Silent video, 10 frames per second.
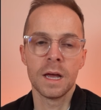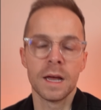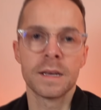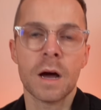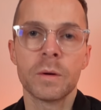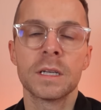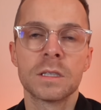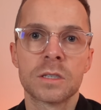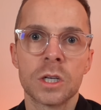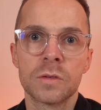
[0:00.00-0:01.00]
Now we can
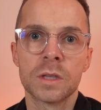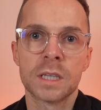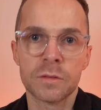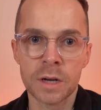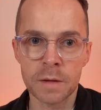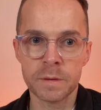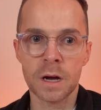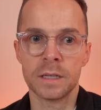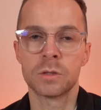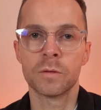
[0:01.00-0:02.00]
search for the different
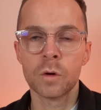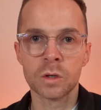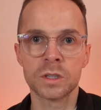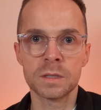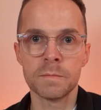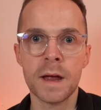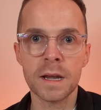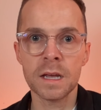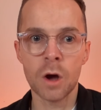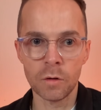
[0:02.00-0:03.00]
APIs. So of course there's
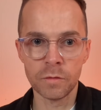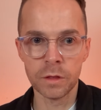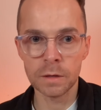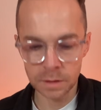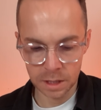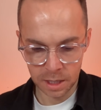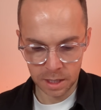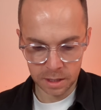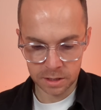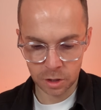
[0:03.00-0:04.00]
many of them.
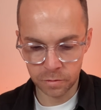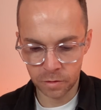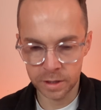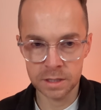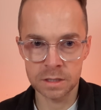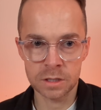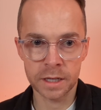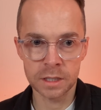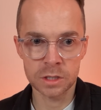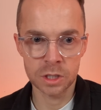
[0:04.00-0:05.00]
So for instance, I
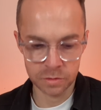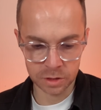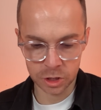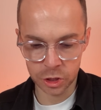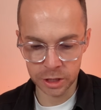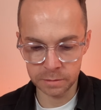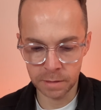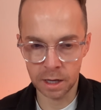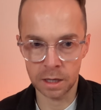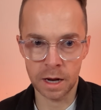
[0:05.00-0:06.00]
can search for
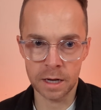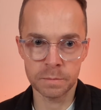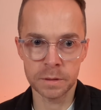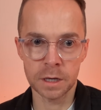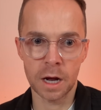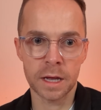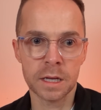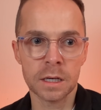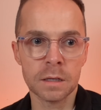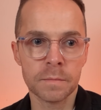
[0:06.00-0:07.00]
Gmail API here,